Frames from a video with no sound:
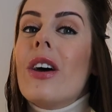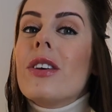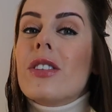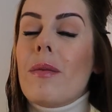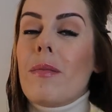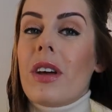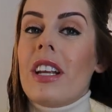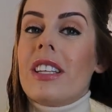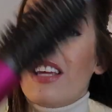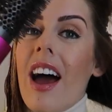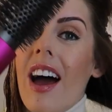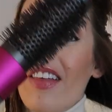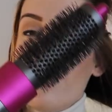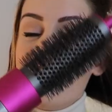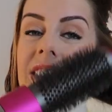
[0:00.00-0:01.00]
So I'm going to
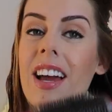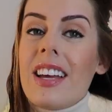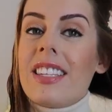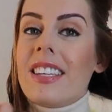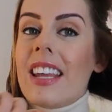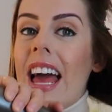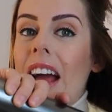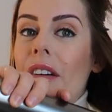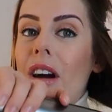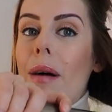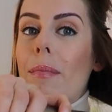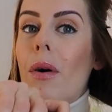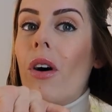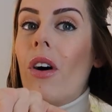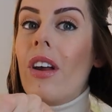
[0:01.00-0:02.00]
turn the Dyson
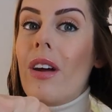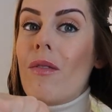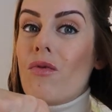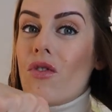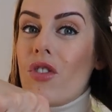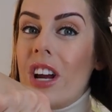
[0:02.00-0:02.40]
Airwrap on and